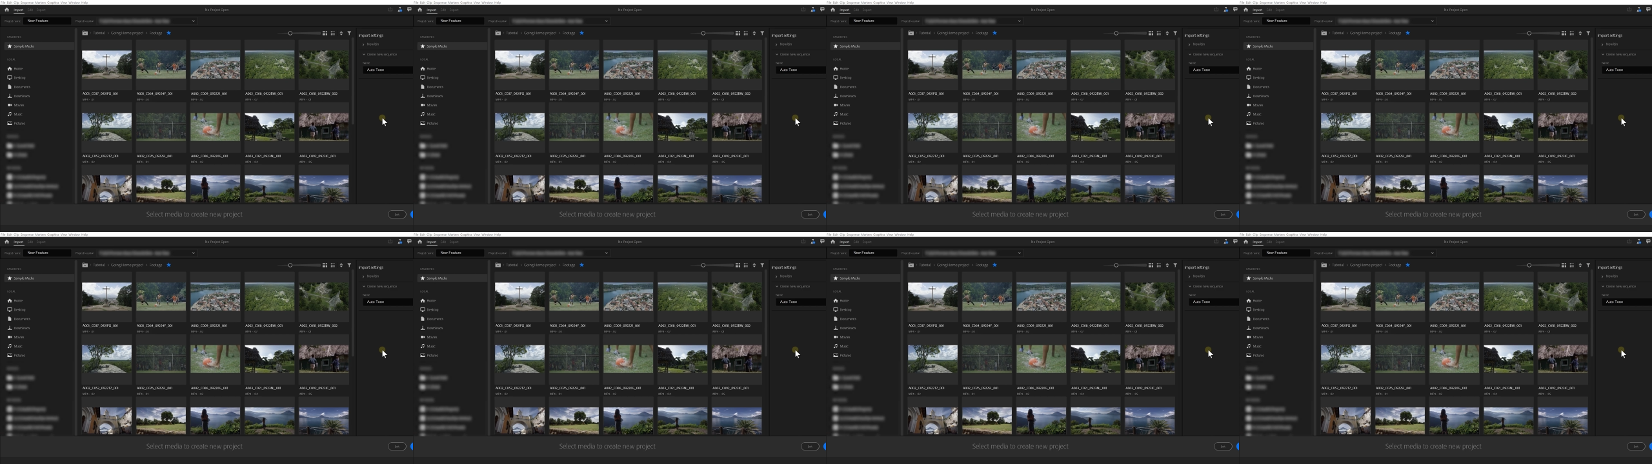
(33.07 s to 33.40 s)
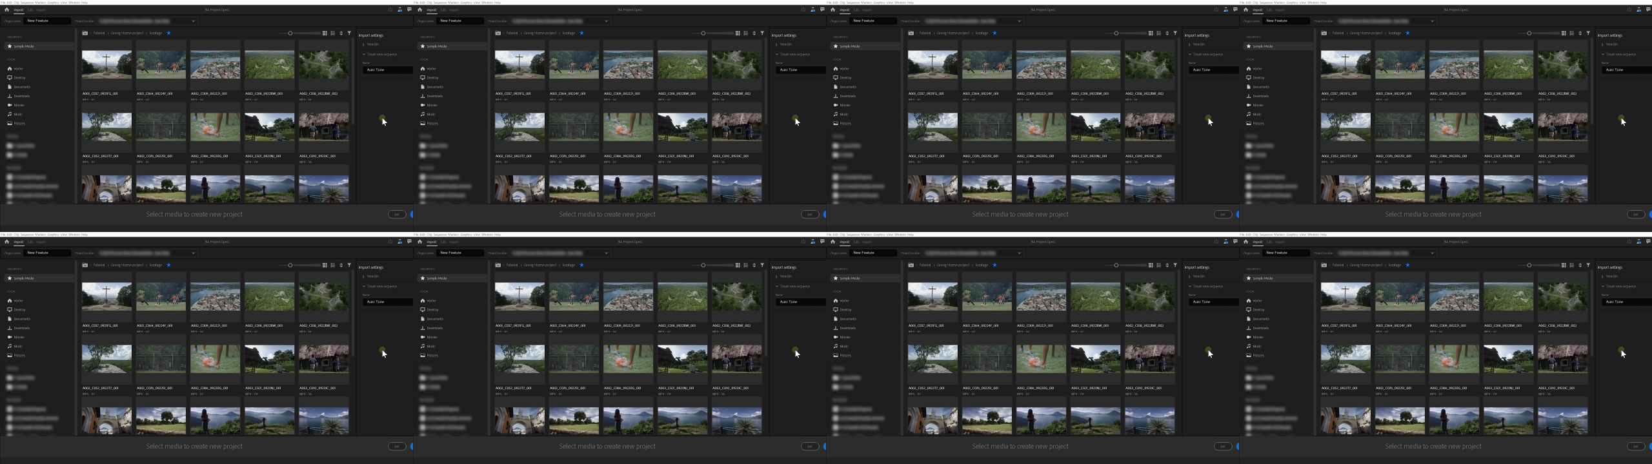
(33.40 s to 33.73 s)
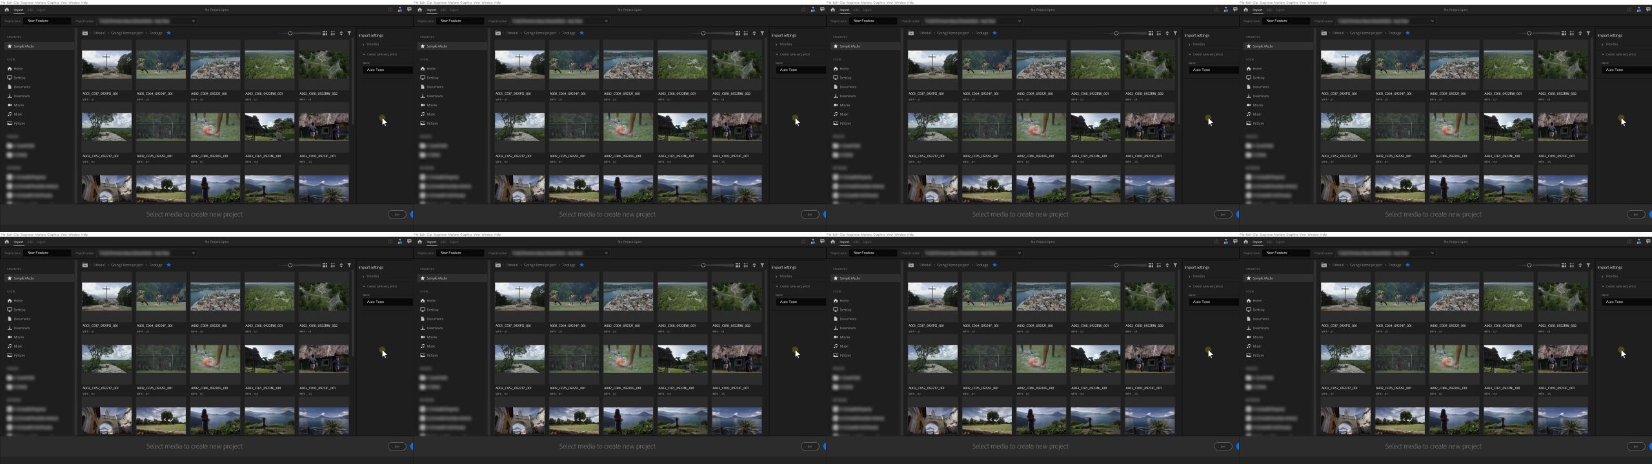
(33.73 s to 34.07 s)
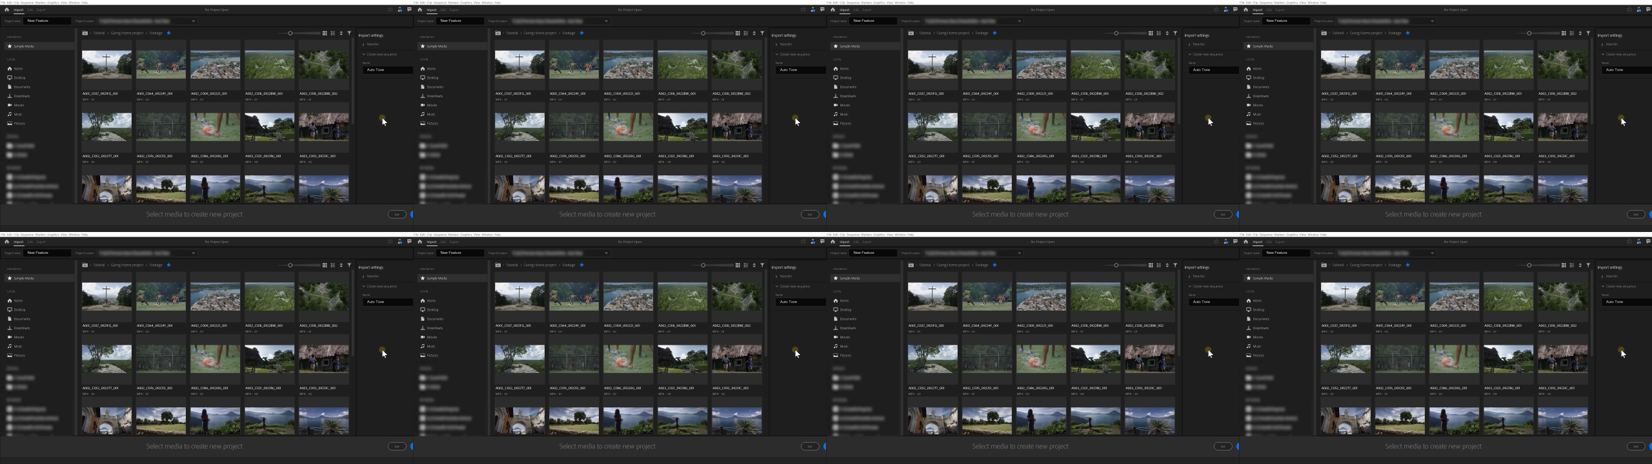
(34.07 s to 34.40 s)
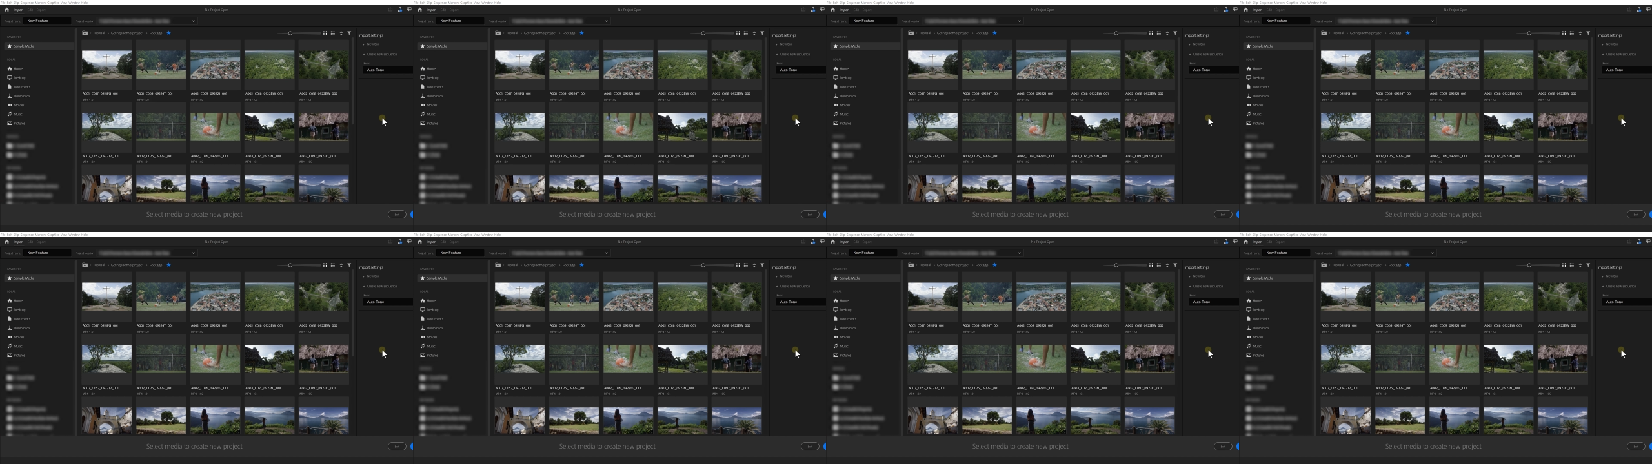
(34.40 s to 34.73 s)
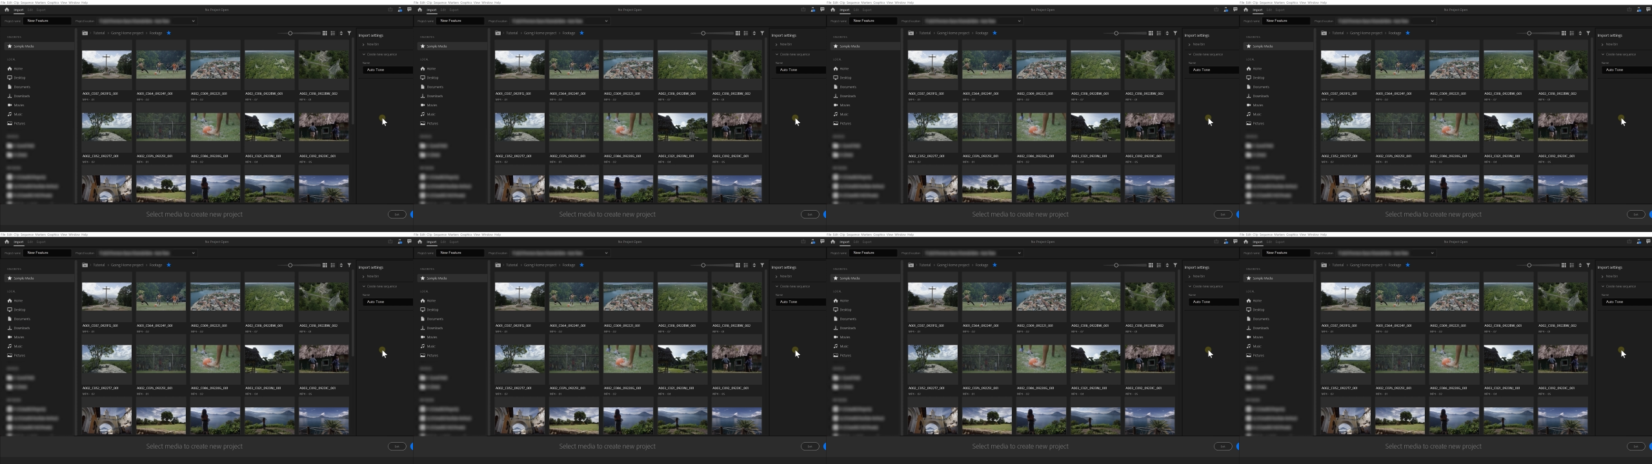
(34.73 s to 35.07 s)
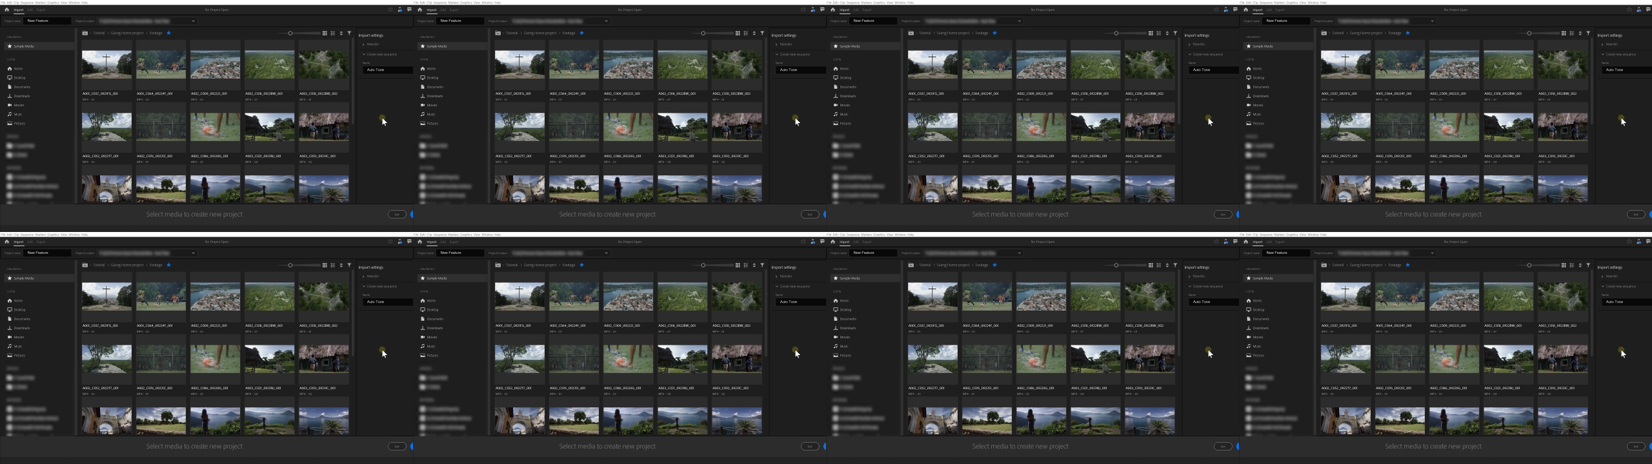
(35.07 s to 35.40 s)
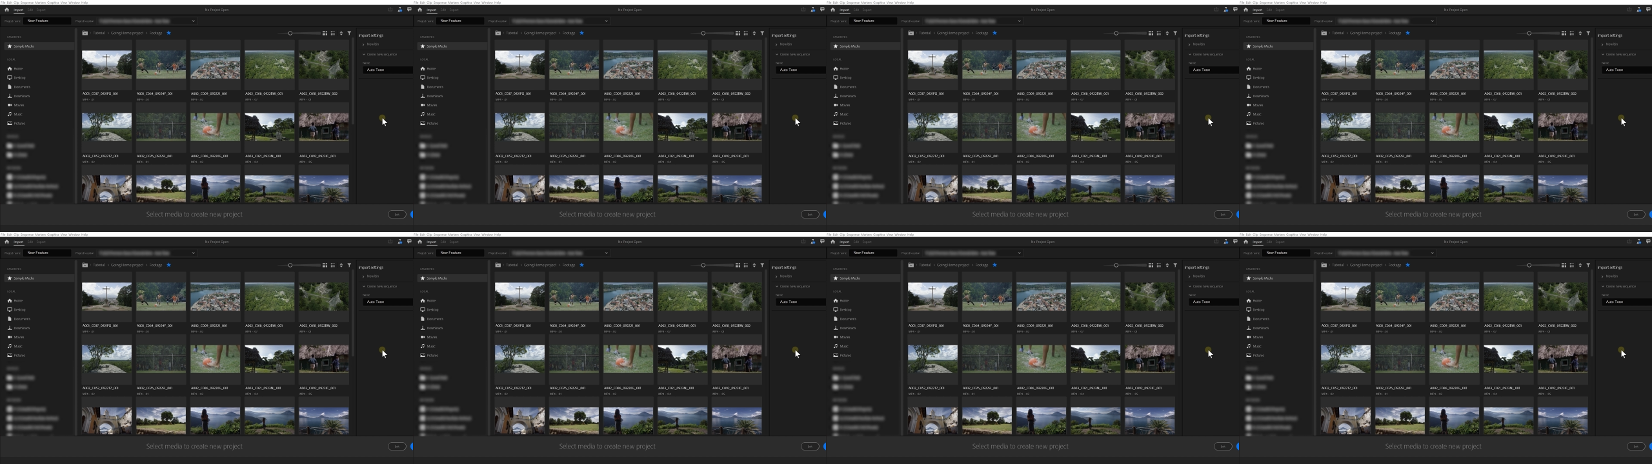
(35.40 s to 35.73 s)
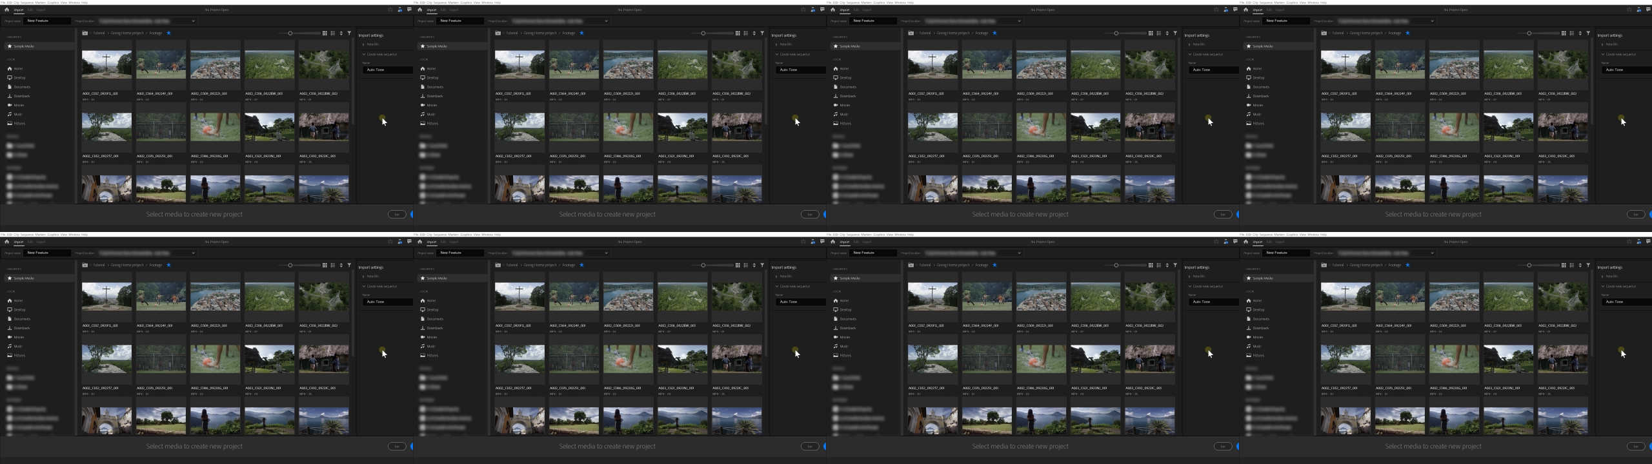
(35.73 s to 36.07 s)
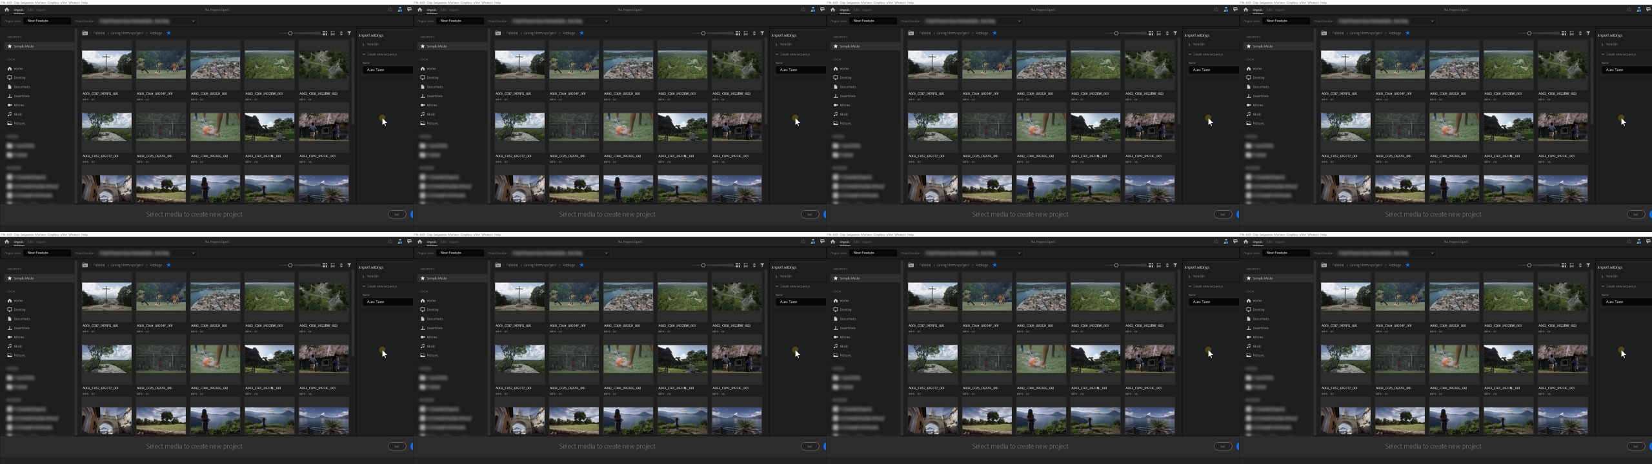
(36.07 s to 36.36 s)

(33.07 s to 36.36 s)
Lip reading: [unreadable: no face in view]